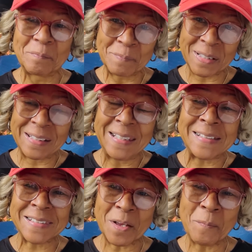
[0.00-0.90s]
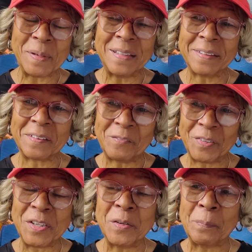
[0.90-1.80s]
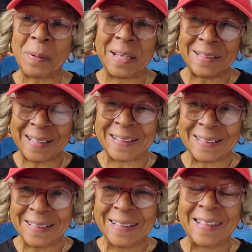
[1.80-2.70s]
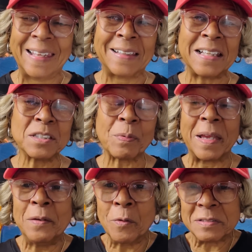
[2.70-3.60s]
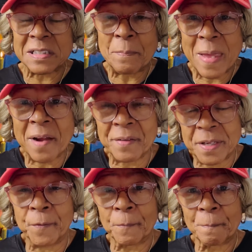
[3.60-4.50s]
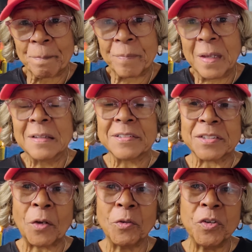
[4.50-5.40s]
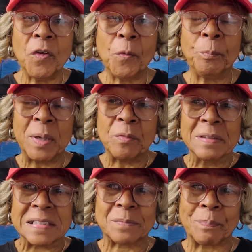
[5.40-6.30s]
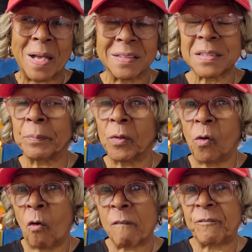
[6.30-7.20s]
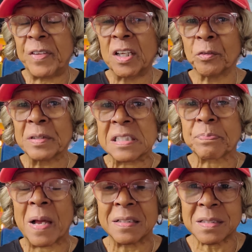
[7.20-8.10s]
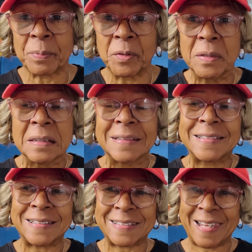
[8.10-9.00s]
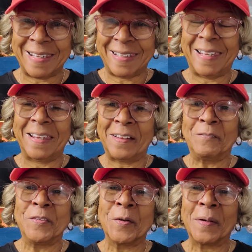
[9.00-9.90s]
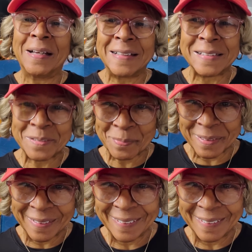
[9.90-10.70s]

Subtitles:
but he's going to be looking for you to pay later. And that's why he wants to marry you. So you'll be responsible or feel responsible to take care of your husband.